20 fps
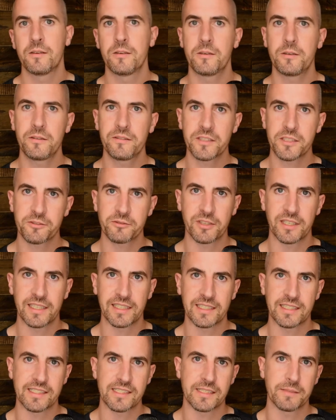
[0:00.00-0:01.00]

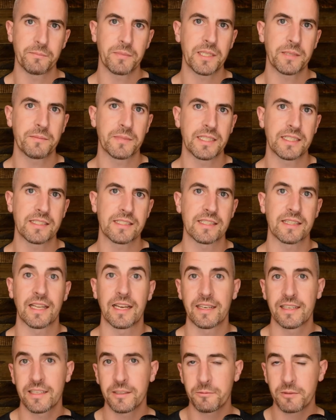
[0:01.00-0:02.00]
Overstriding simply means
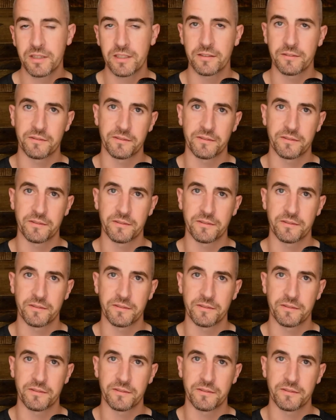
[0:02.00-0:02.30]
landing with your